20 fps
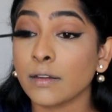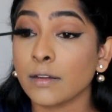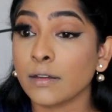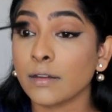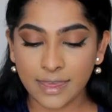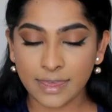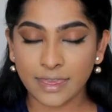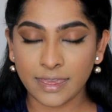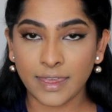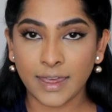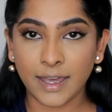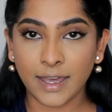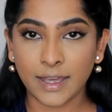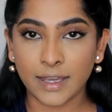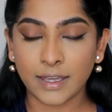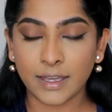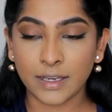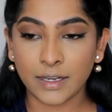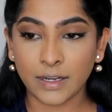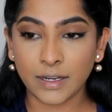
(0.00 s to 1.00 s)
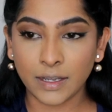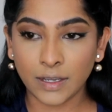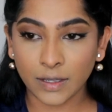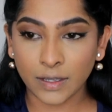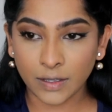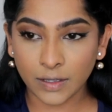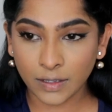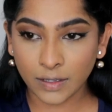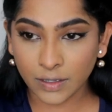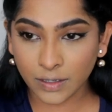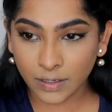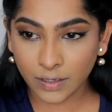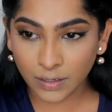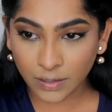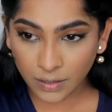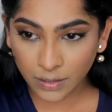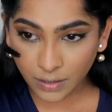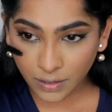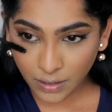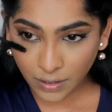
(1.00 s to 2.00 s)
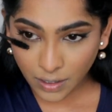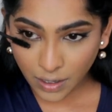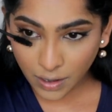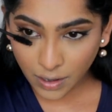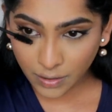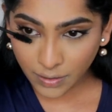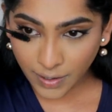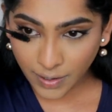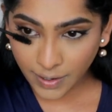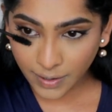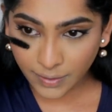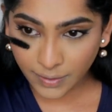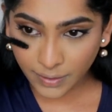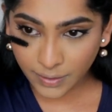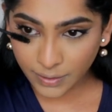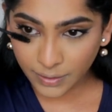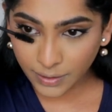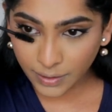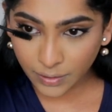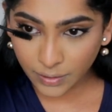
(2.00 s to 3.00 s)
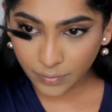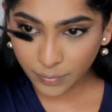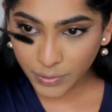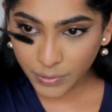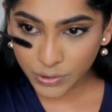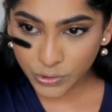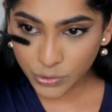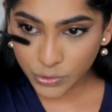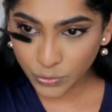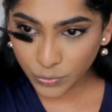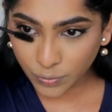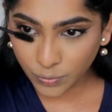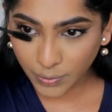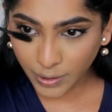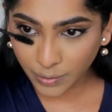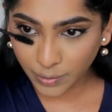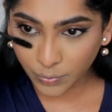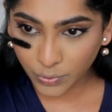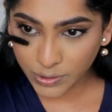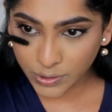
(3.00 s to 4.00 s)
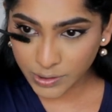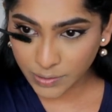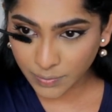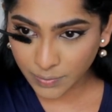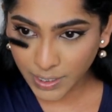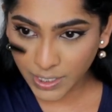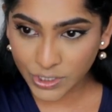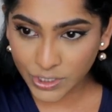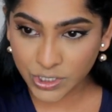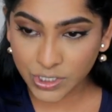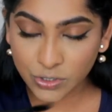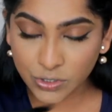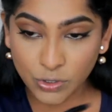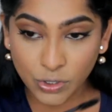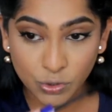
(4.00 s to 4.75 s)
And then I'll add a little bit to my bottom lashes,